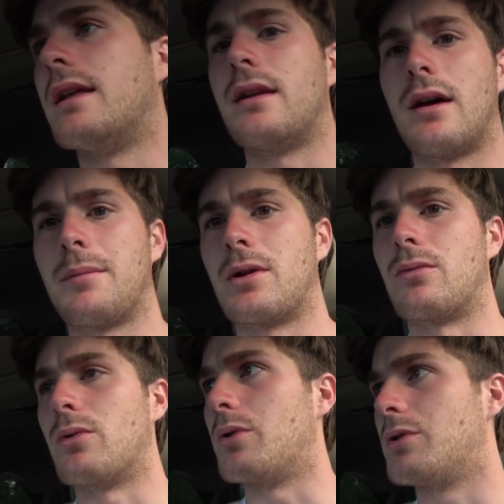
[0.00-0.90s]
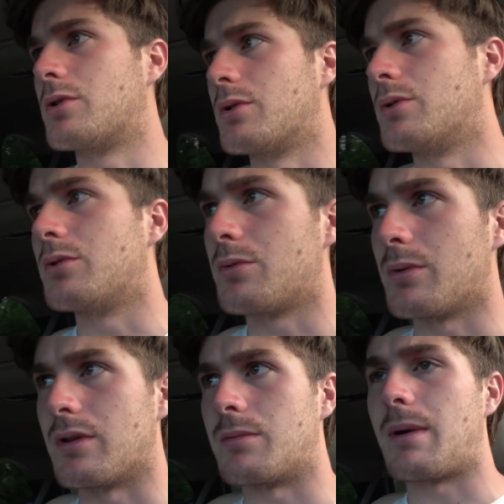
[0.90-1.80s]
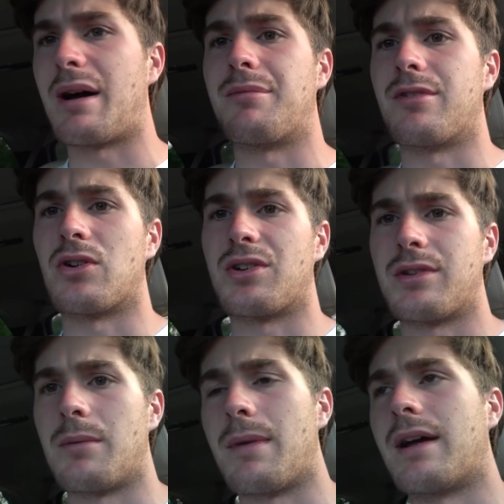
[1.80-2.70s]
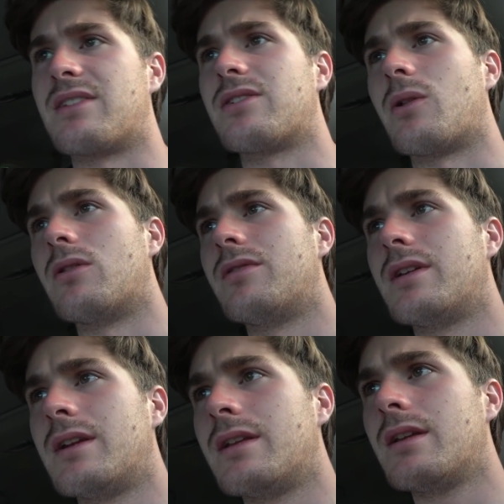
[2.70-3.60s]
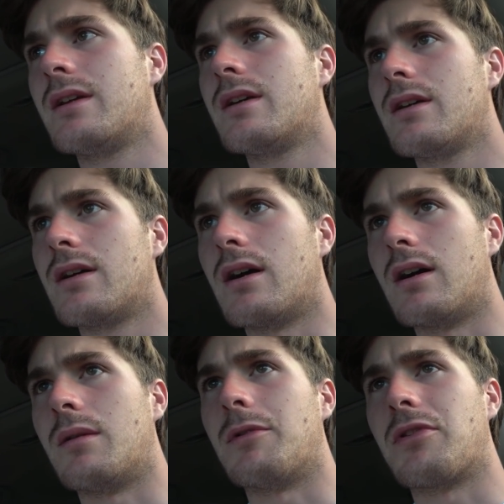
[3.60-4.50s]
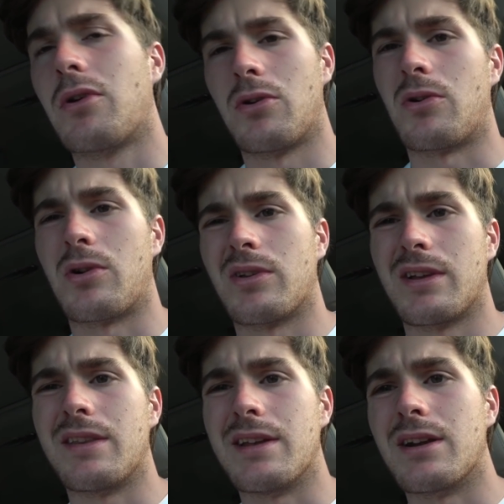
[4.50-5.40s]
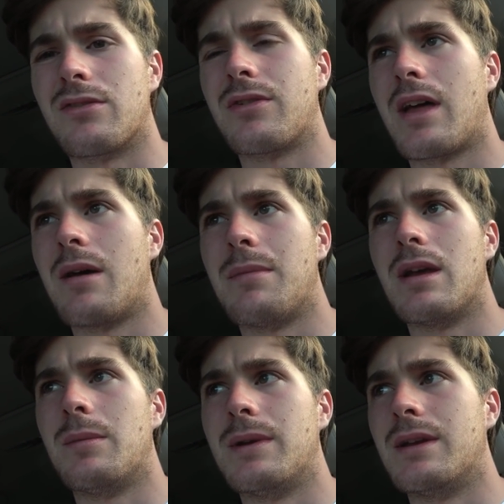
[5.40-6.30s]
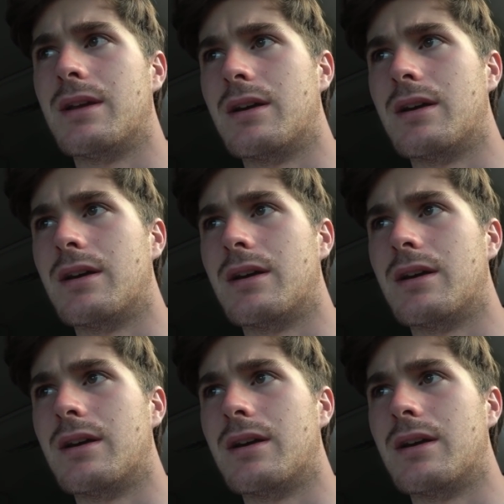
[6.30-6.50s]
I'm gonna road cruise with Bob Ferguson and Matt Sullivan. It's a little early in the year for that, maybe.